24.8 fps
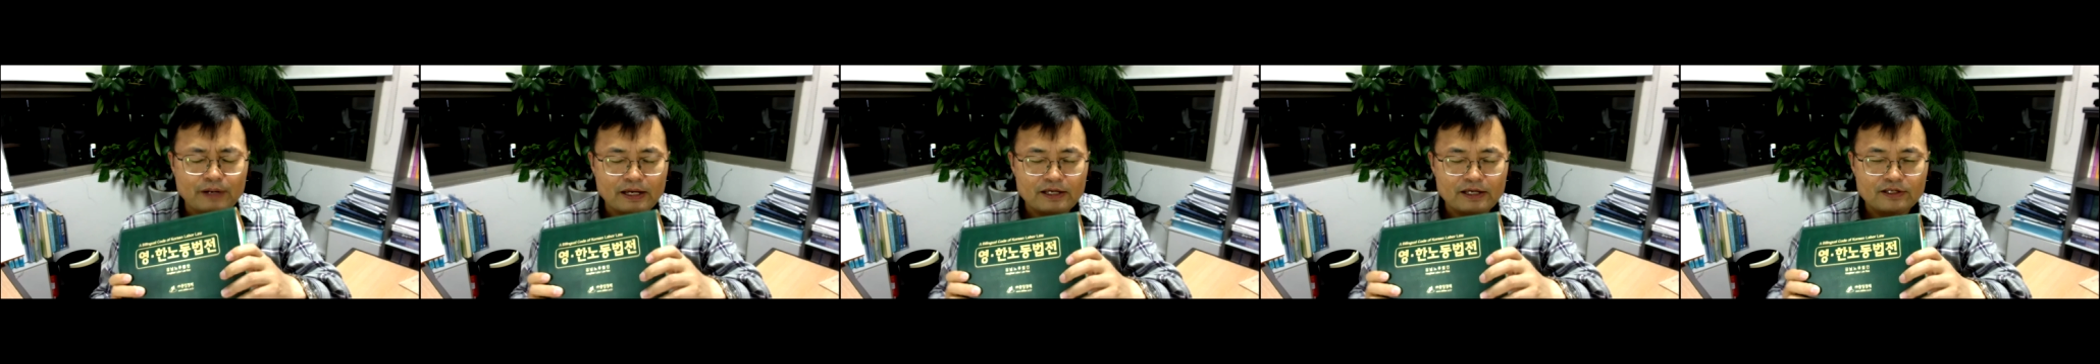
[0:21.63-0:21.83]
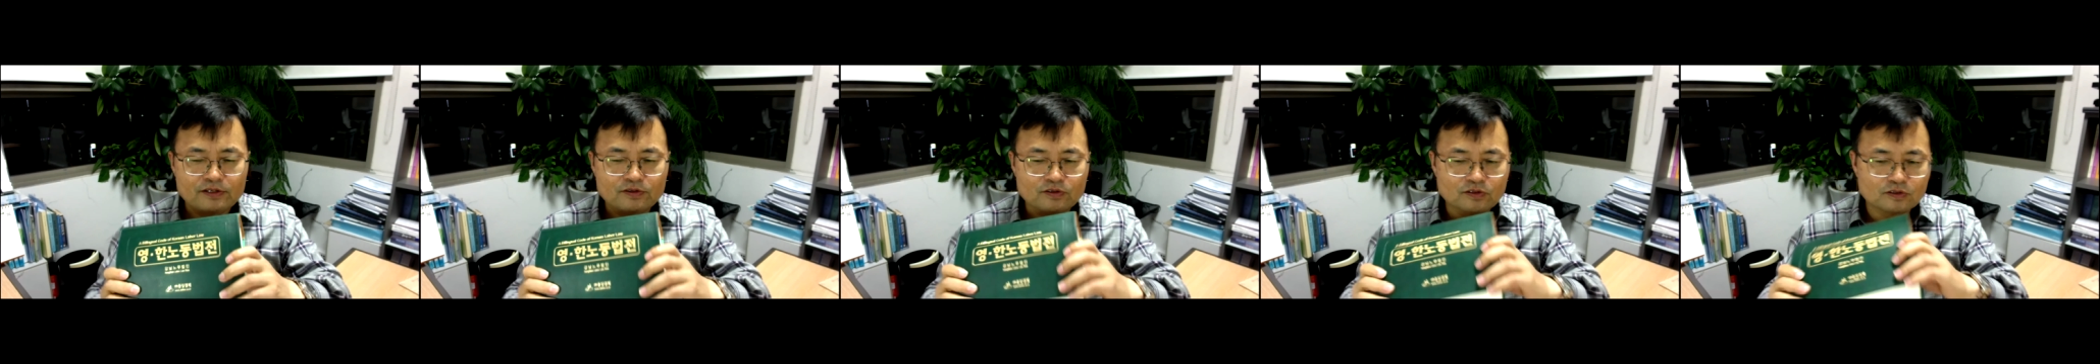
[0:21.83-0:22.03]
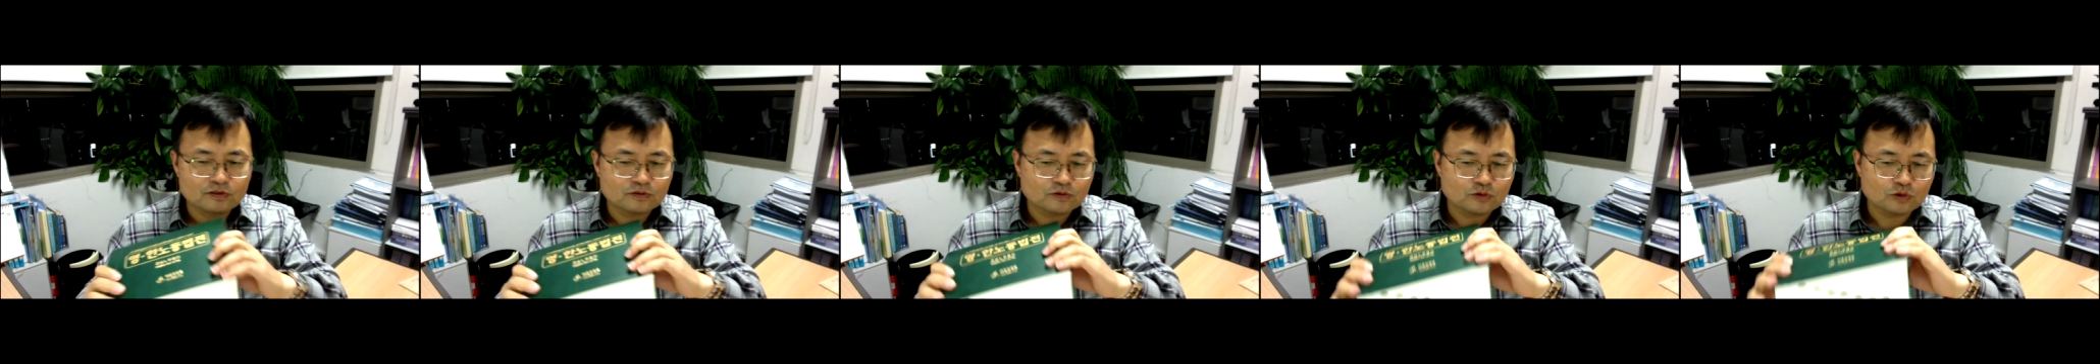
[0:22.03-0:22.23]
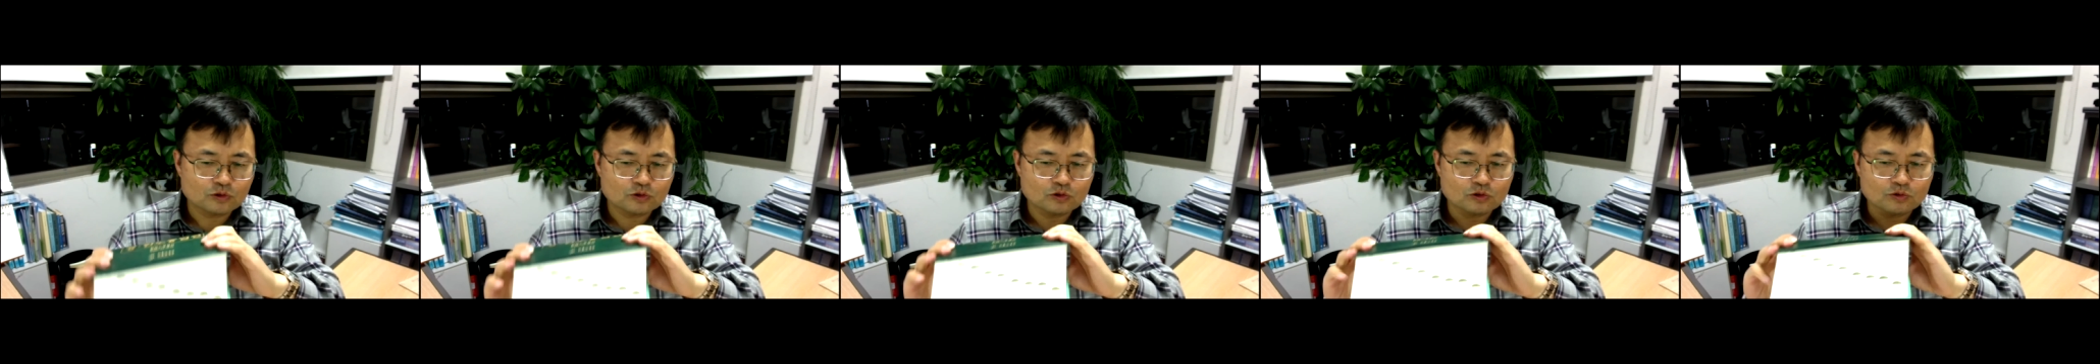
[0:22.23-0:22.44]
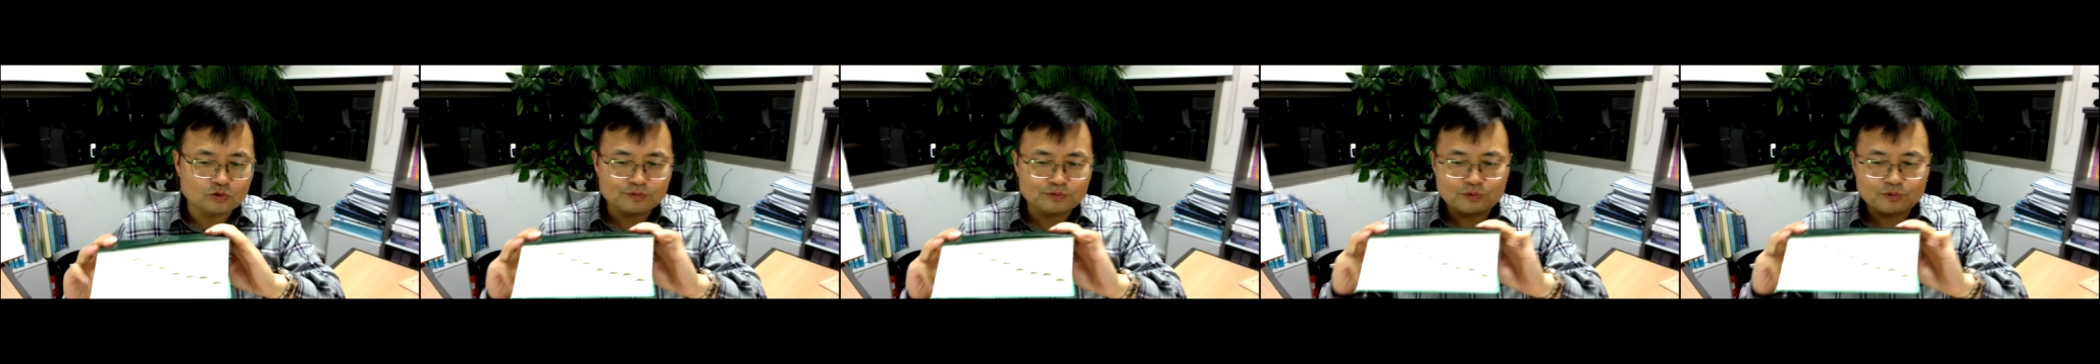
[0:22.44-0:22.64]
bilingual
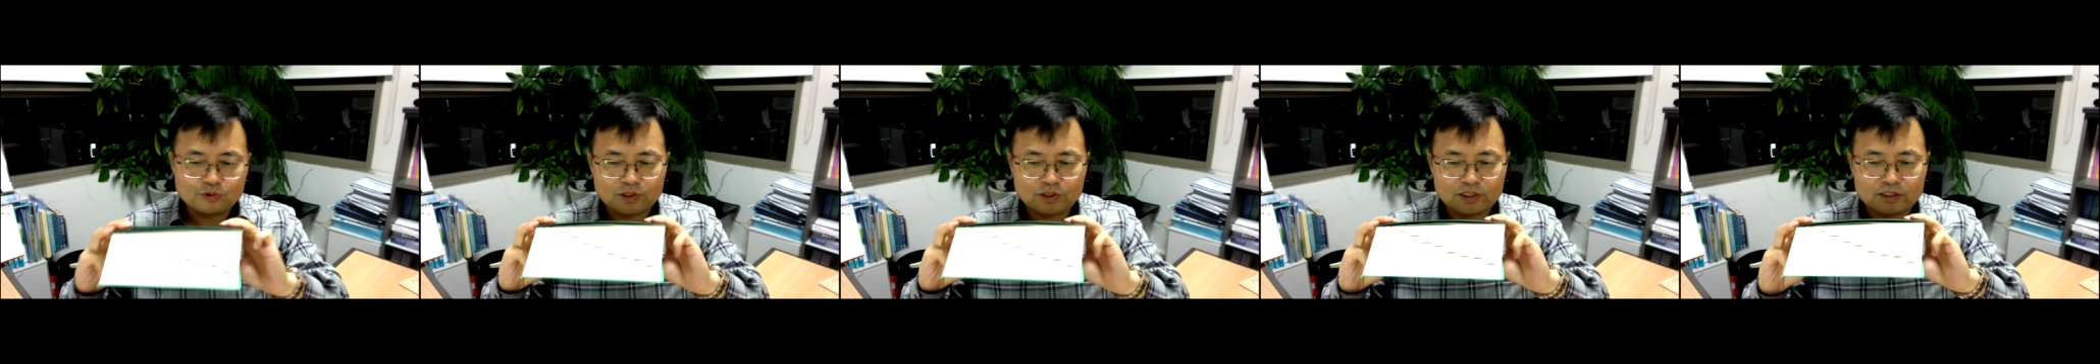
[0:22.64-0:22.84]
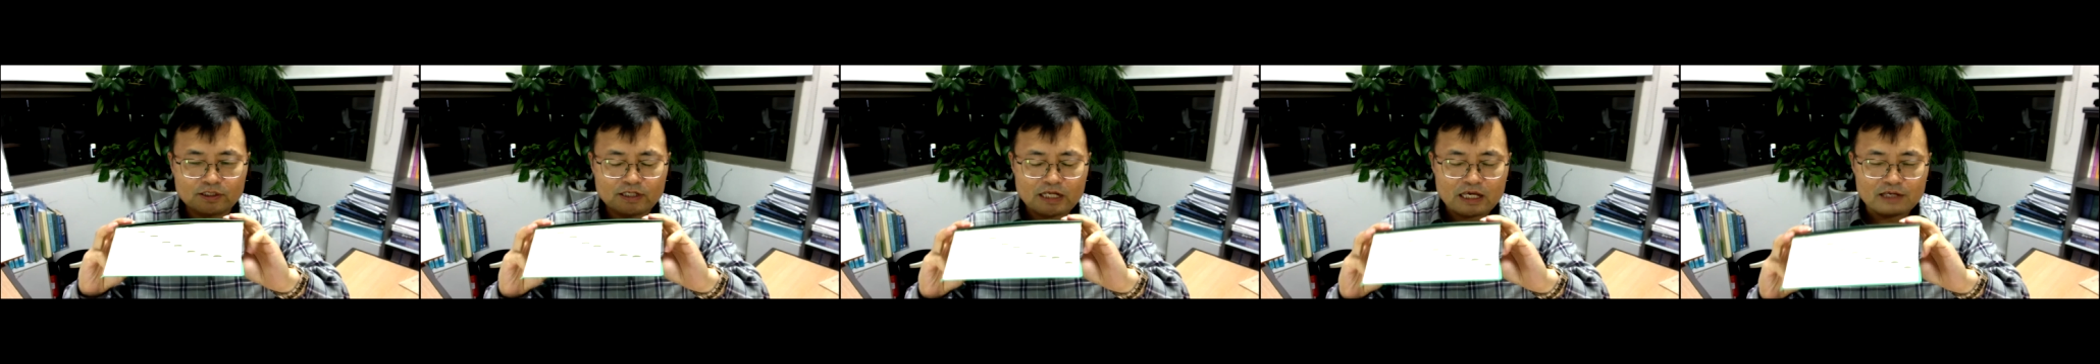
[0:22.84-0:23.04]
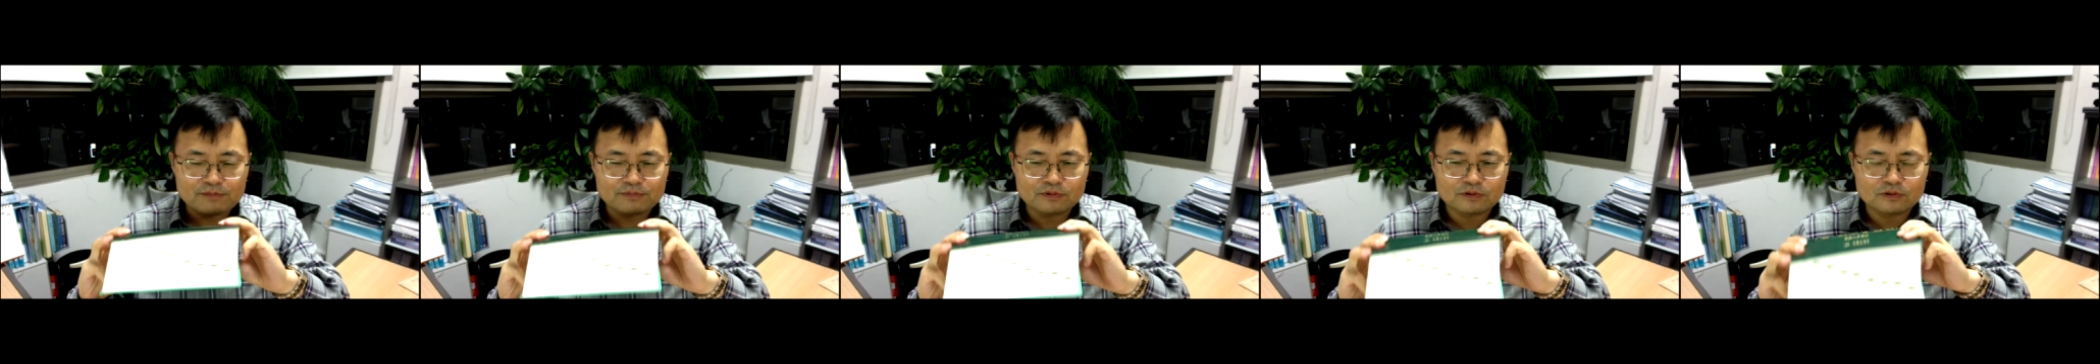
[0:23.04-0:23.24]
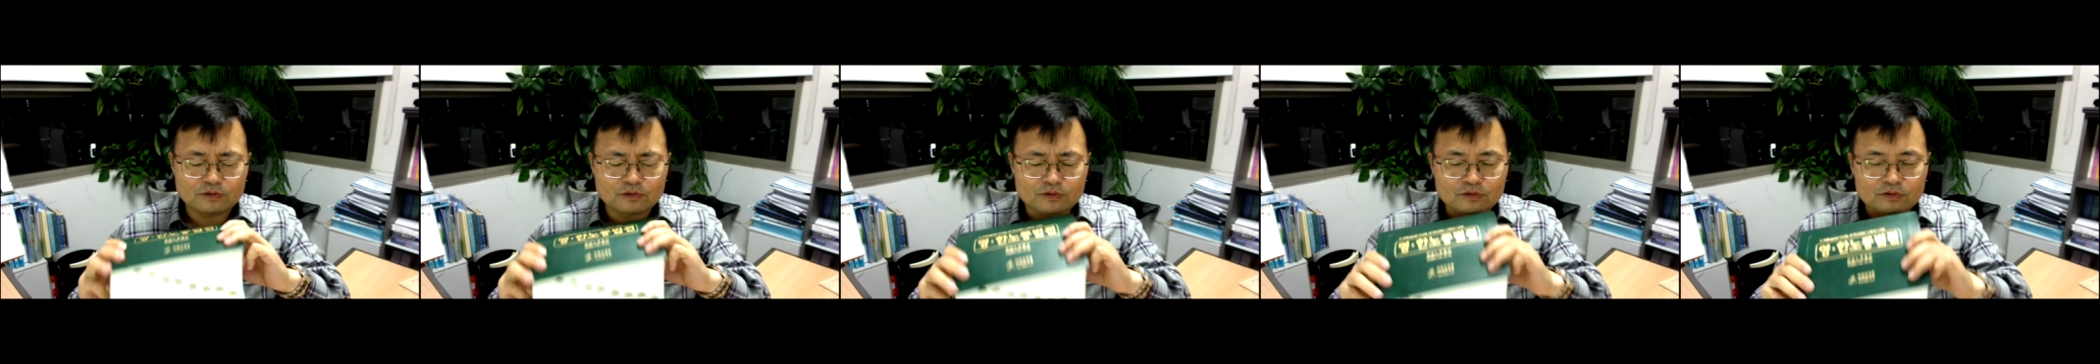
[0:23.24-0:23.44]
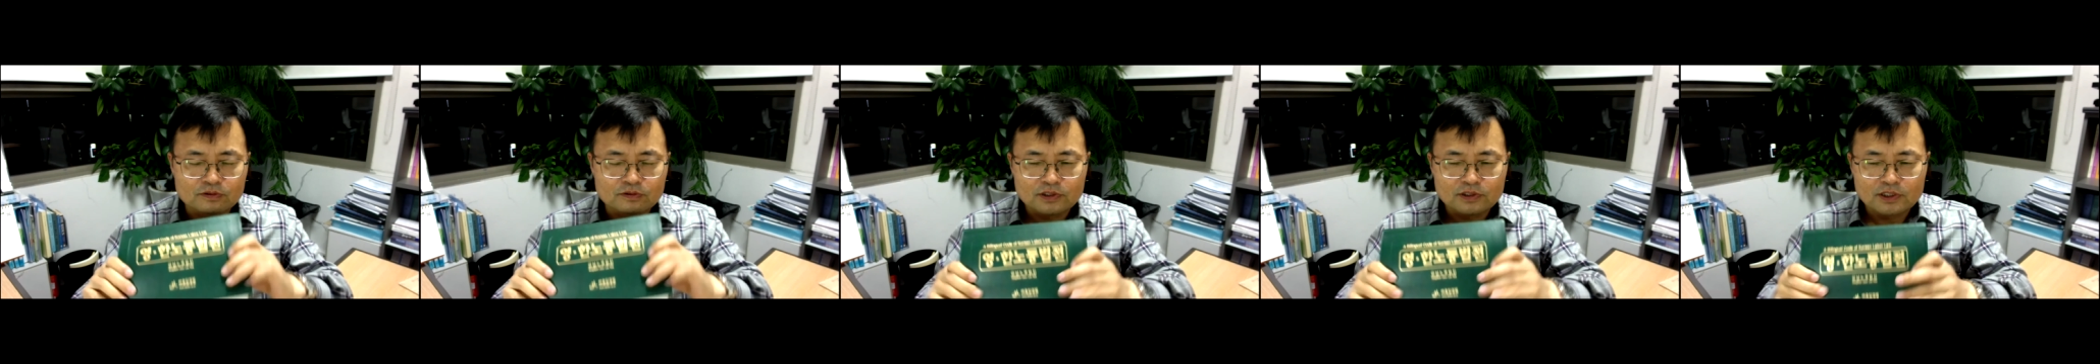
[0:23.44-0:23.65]
code of Korean labor
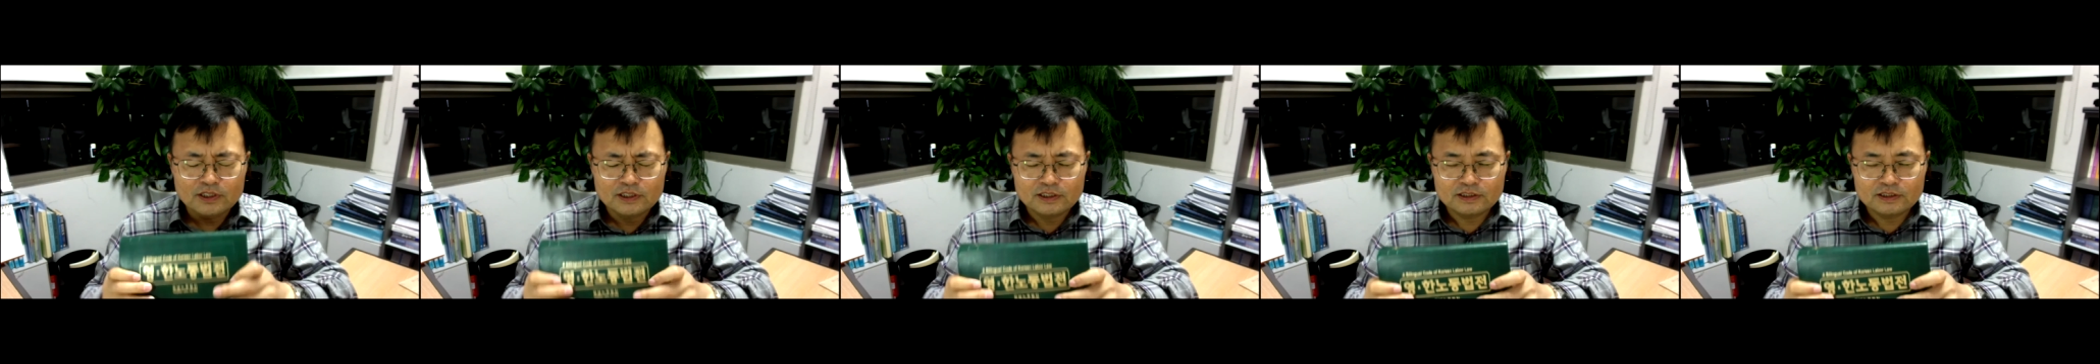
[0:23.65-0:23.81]
law,